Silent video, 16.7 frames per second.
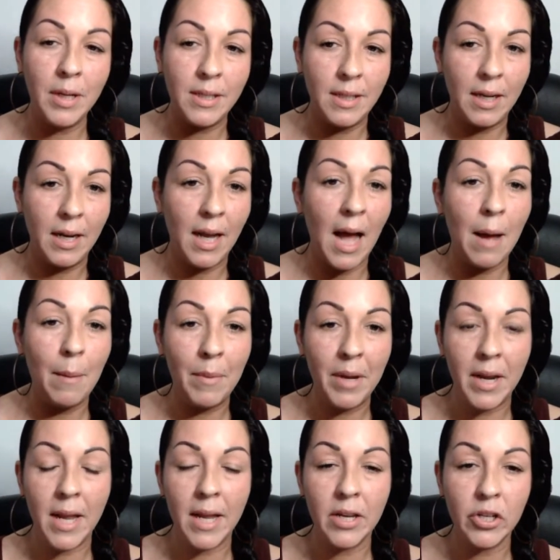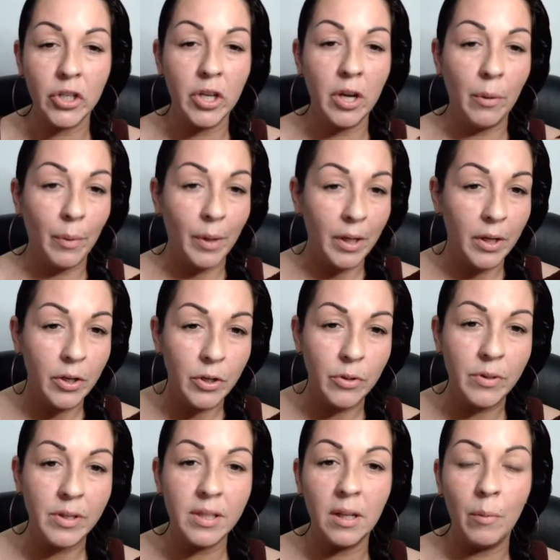Is it a combination? Are we going to
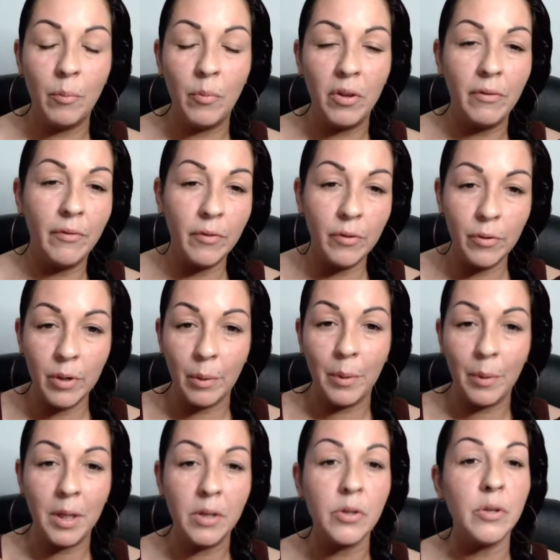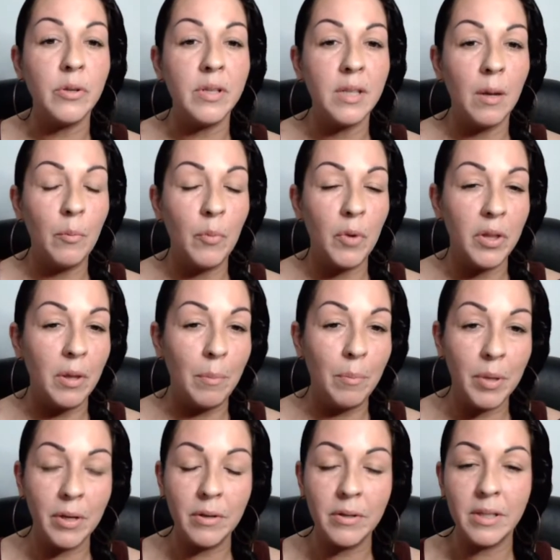do some with food? Are we going to do some with a
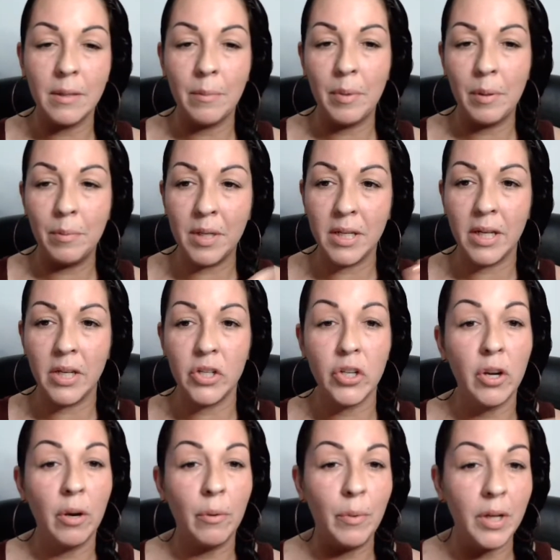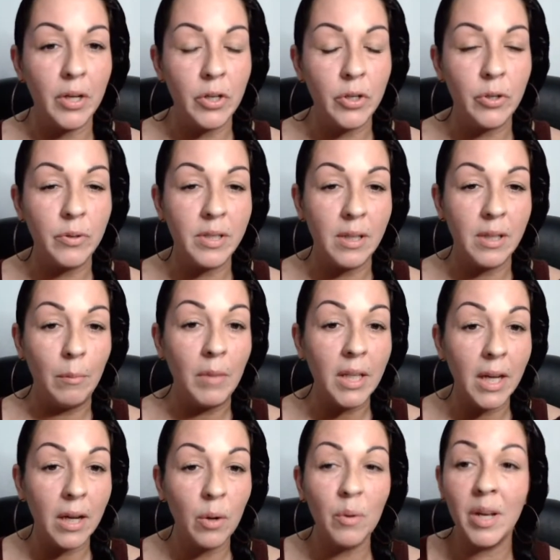pill supplementation? Are we going to do some
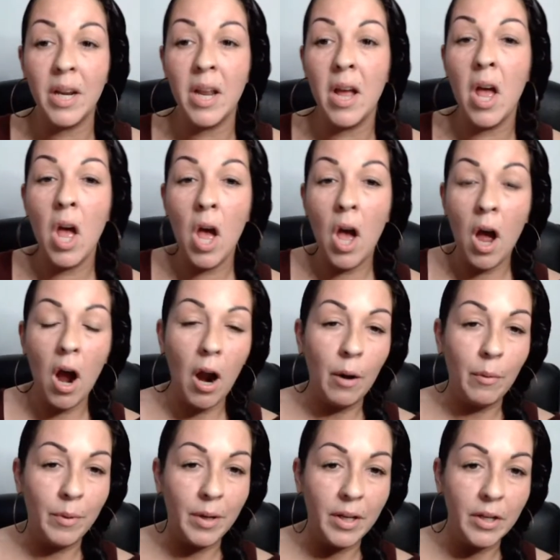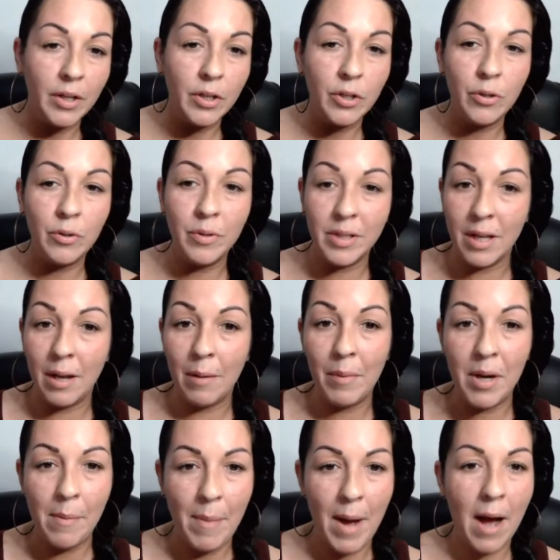liquid? Are we going to do some
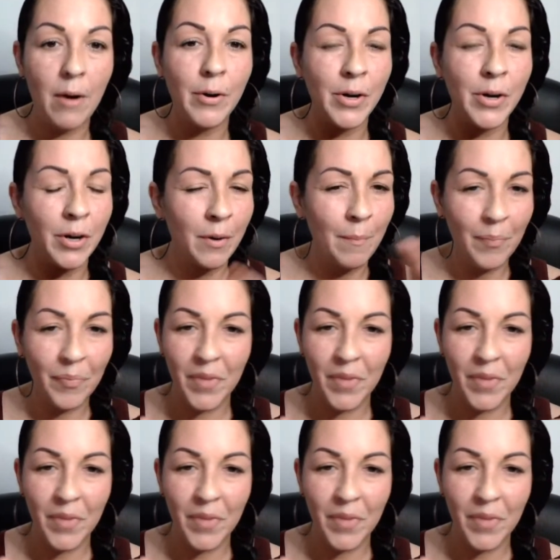in a powder?